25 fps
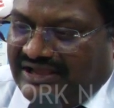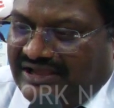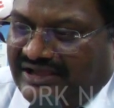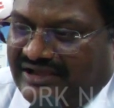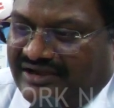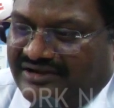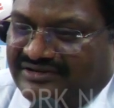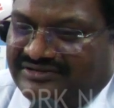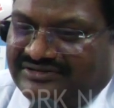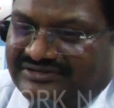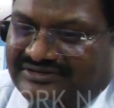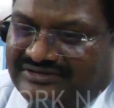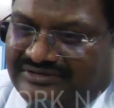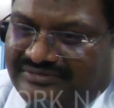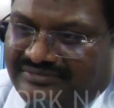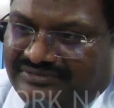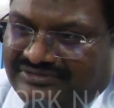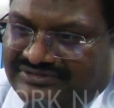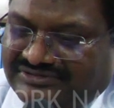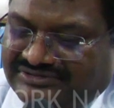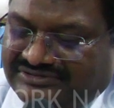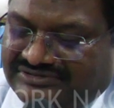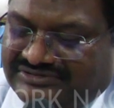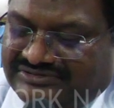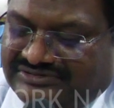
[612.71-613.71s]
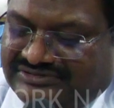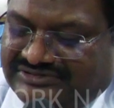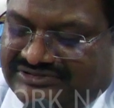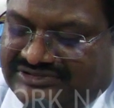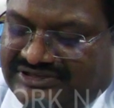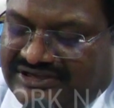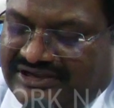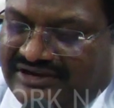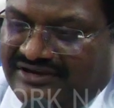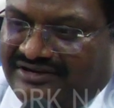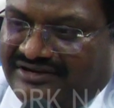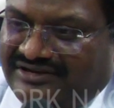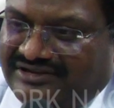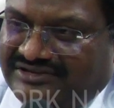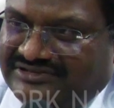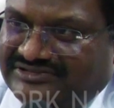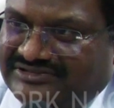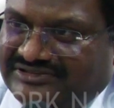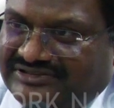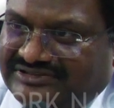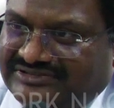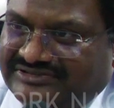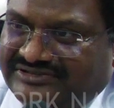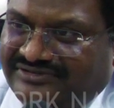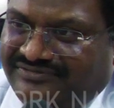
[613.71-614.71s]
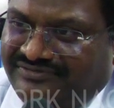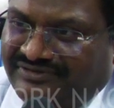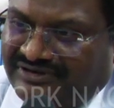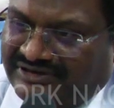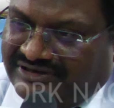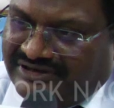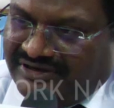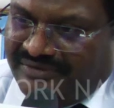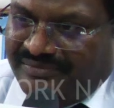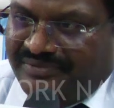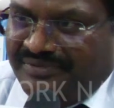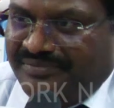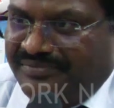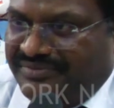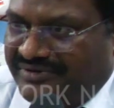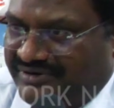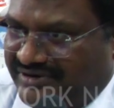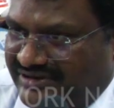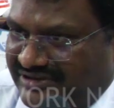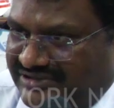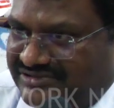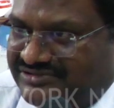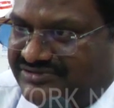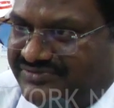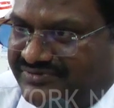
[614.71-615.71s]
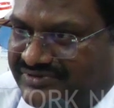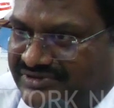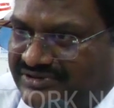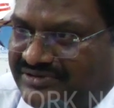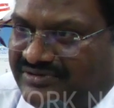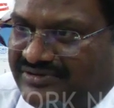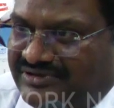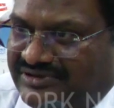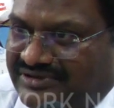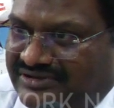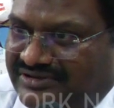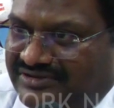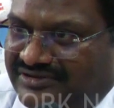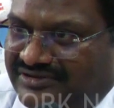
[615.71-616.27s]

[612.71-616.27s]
and second test is the filter paper test we call.